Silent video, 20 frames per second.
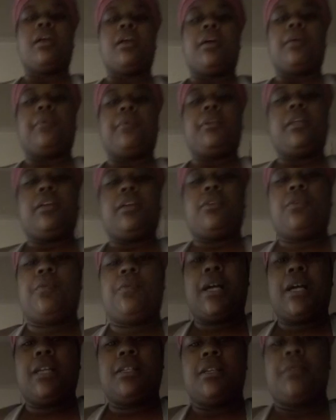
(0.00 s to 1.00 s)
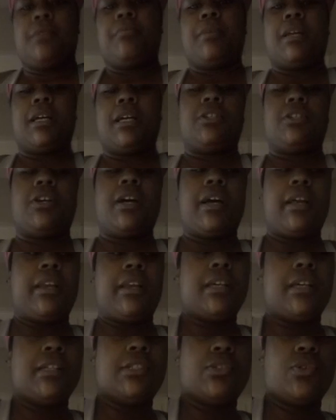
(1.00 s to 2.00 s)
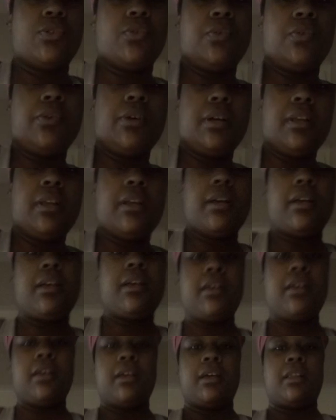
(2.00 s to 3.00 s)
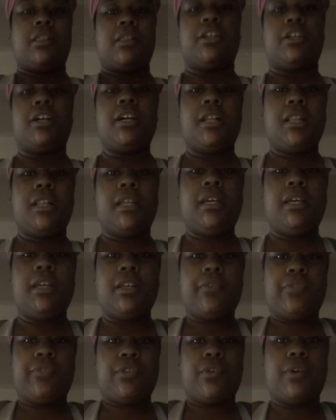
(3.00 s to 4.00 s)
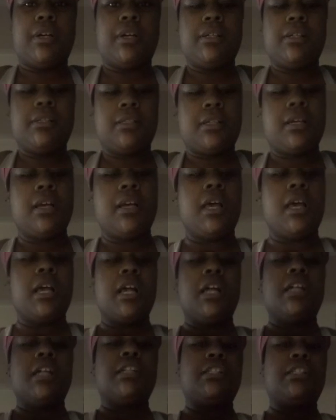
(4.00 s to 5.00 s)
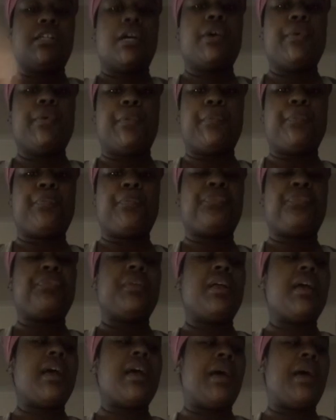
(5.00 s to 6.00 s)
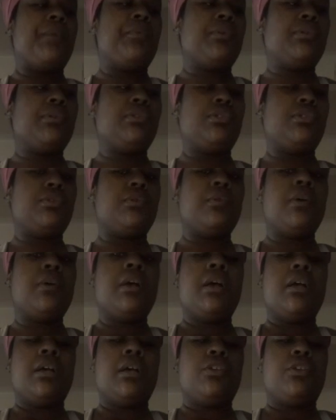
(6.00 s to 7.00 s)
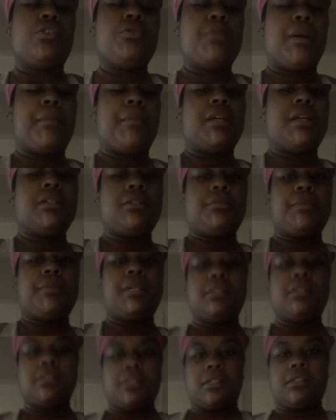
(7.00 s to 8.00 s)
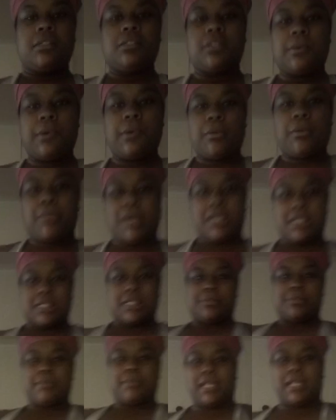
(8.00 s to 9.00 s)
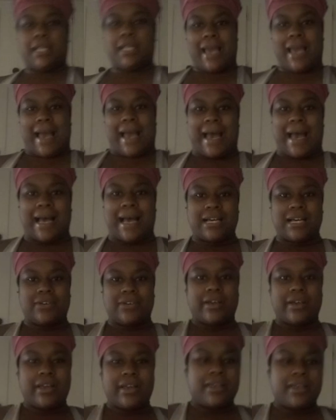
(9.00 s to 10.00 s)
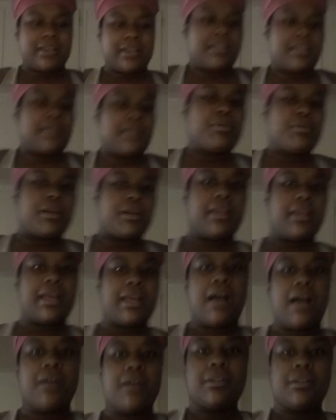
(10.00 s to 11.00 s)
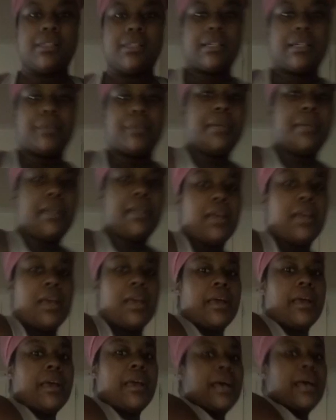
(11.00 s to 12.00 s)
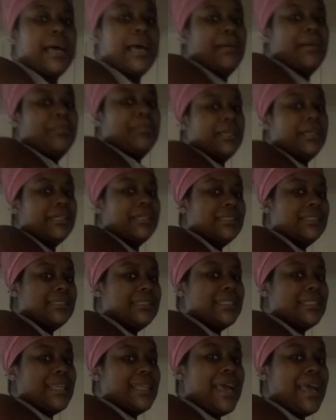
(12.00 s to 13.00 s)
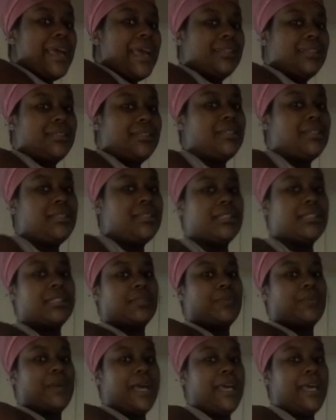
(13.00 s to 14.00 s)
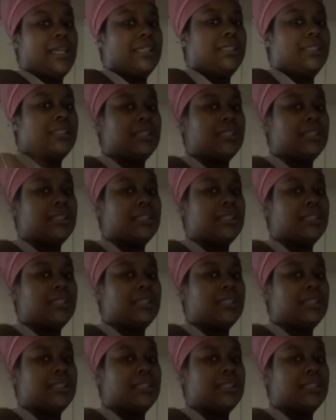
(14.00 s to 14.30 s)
We need to wash it, but I tried these on. They're clean, of course. So I want to do my measurement. So we're gonna bring this belly out. Okay, honey, bring it out. Cause I mean, I'm looking snatched in this waist.